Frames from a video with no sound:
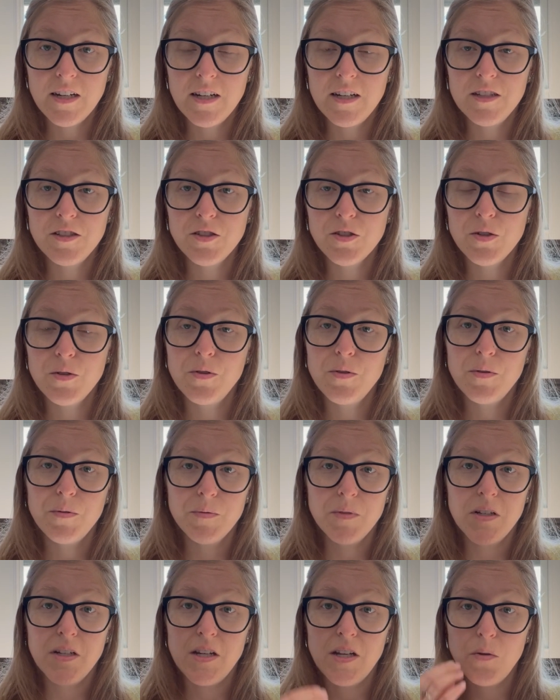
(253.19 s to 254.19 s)
And so you
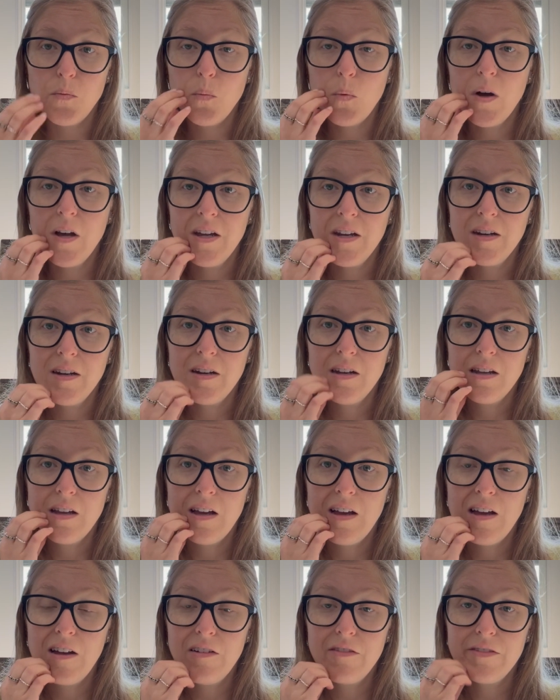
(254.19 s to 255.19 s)
only need one
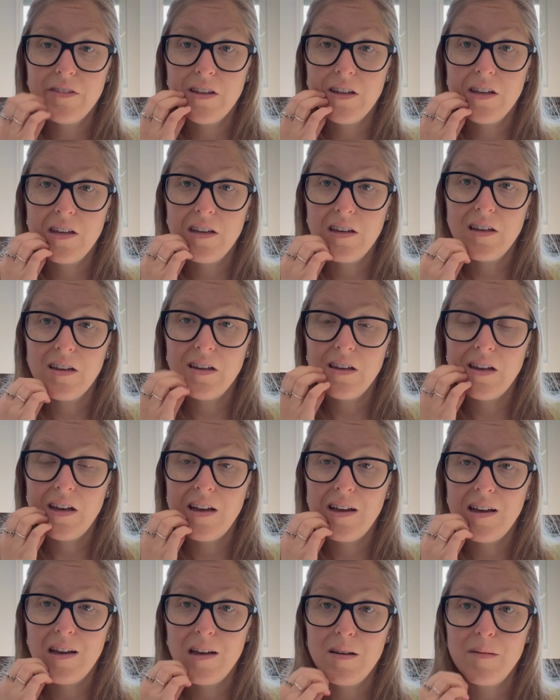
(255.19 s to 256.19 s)
of the
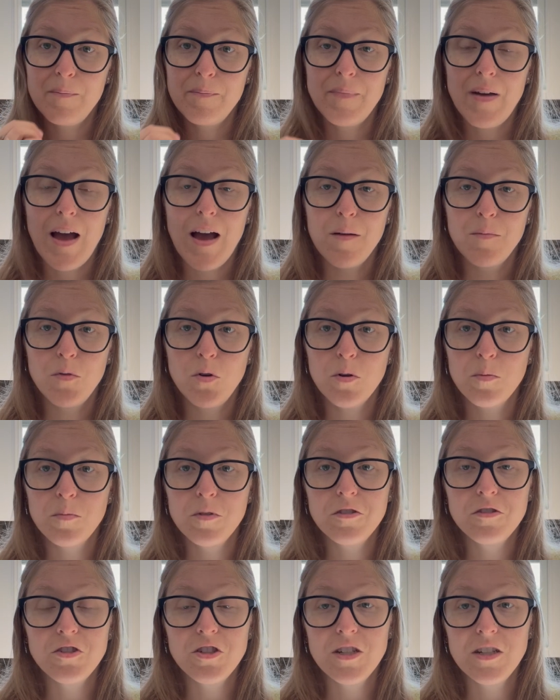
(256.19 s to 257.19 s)

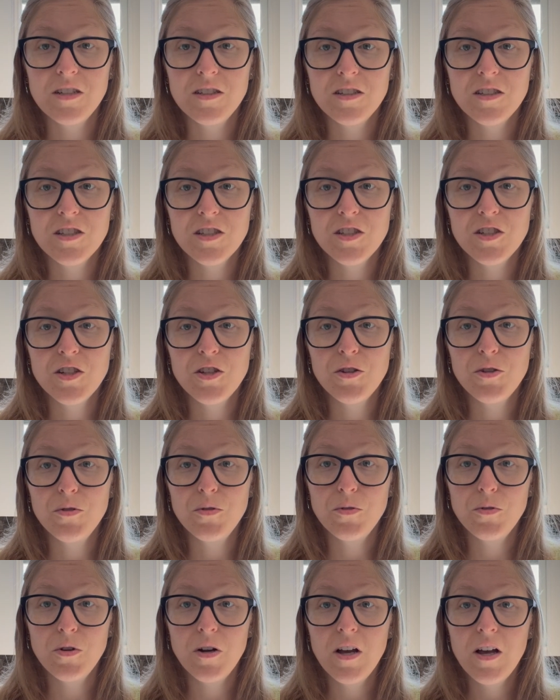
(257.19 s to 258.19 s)
abnormal genes
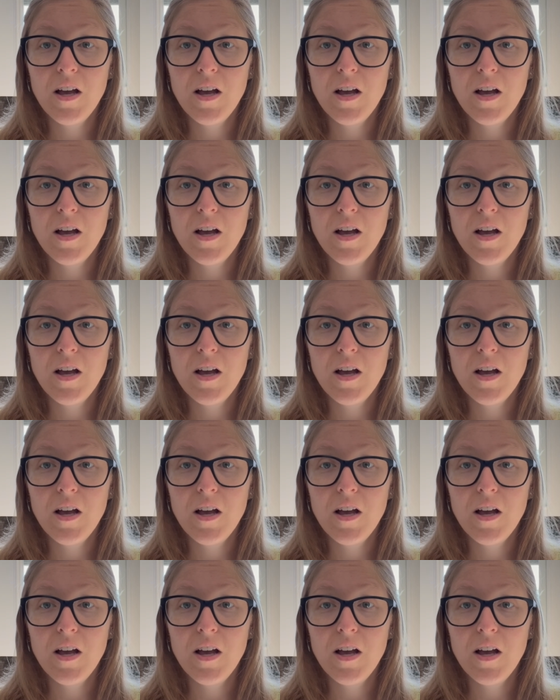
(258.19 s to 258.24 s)
to